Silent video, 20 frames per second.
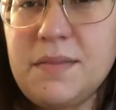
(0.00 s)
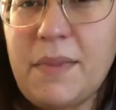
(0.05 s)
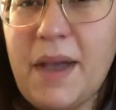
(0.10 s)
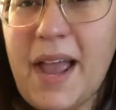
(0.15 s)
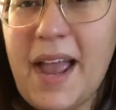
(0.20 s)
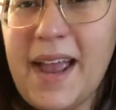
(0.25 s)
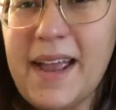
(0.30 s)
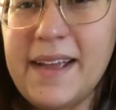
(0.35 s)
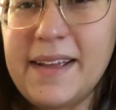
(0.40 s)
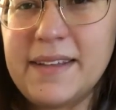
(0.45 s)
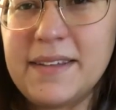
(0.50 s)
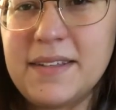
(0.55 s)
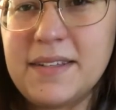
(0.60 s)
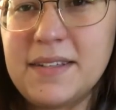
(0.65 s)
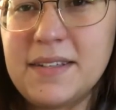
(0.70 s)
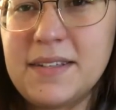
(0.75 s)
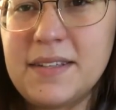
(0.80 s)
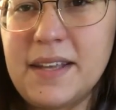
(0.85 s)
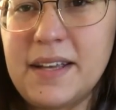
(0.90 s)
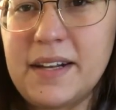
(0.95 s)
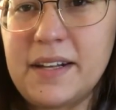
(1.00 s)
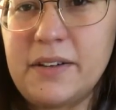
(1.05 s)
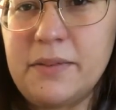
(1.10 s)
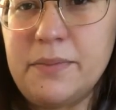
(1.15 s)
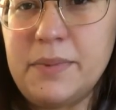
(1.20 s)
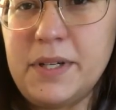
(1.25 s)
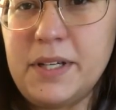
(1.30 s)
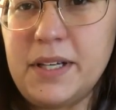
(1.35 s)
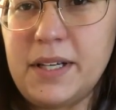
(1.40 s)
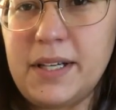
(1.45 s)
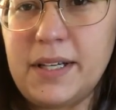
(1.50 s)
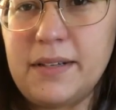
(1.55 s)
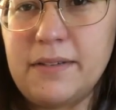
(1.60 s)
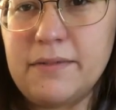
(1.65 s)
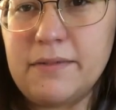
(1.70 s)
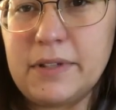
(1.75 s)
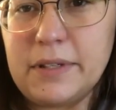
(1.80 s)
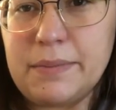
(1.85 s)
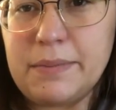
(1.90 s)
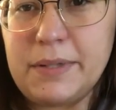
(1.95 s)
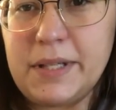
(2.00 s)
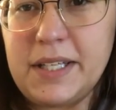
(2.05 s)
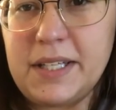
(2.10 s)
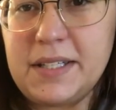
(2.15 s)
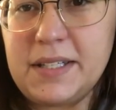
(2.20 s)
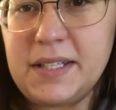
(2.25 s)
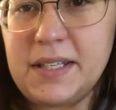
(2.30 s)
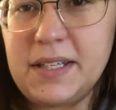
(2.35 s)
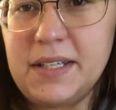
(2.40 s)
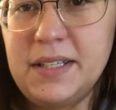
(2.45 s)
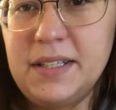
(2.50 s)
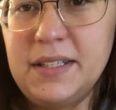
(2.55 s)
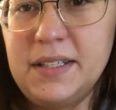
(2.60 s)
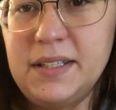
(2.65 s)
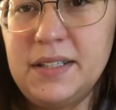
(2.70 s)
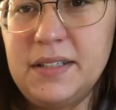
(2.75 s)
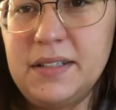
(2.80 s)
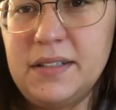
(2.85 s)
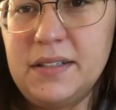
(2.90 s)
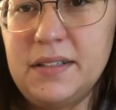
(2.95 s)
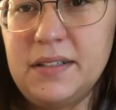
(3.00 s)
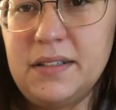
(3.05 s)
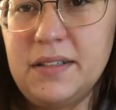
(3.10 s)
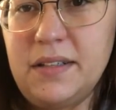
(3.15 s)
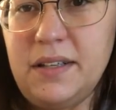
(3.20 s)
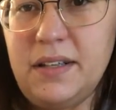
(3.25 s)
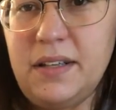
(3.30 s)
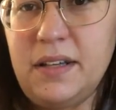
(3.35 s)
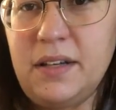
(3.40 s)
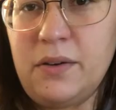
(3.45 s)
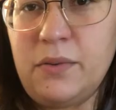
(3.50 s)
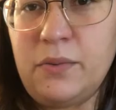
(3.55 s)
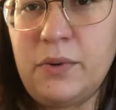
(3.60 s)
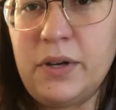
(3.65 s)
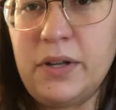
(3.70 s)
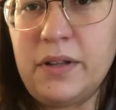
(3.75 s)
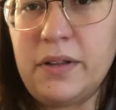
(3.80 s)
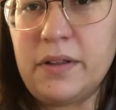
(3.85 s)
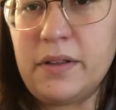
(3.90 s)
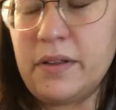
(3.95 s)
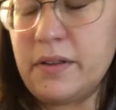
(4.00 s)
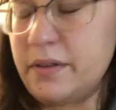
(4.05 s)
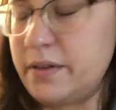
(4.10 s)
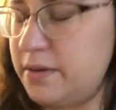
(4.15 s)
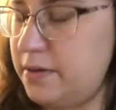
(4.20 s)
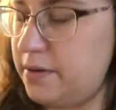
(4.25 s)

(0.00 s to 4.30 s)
hands that I'll be replacing it with.